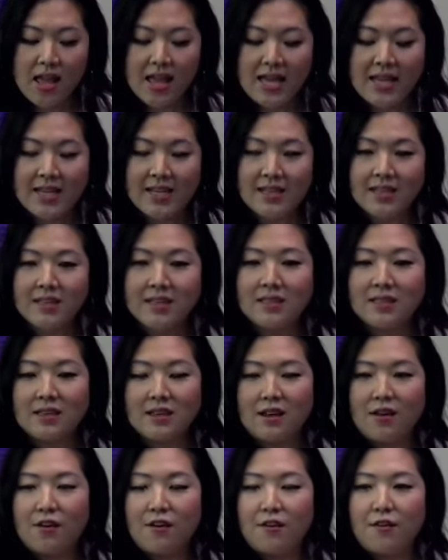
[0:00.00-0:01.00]
his
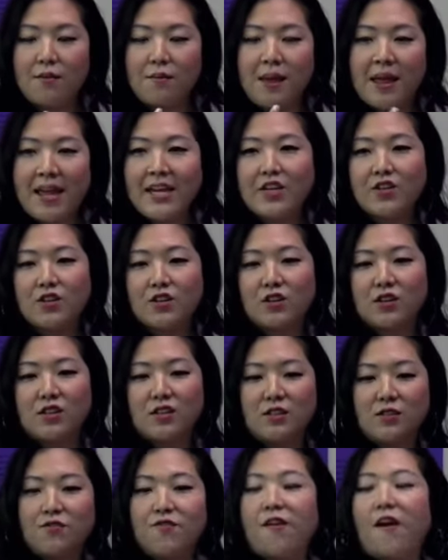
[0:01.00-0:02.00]

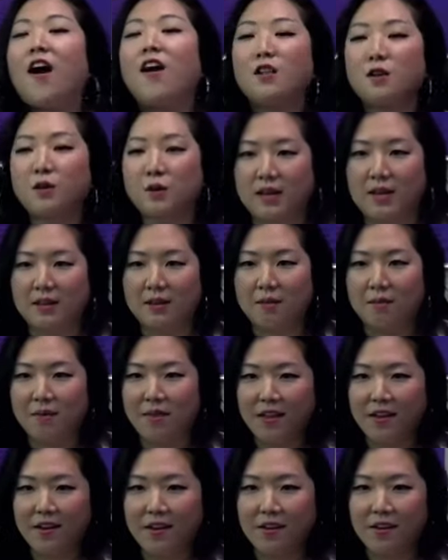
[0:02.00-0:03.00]
patrons followed him
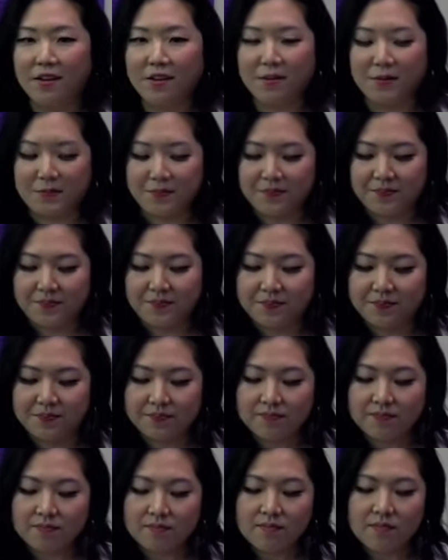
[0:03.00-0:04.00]
there.
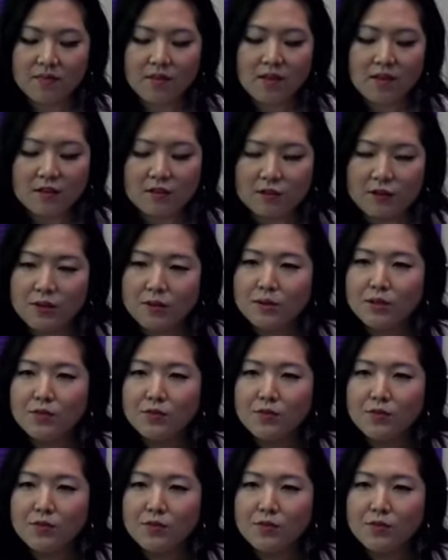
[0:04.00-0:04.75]
So that was a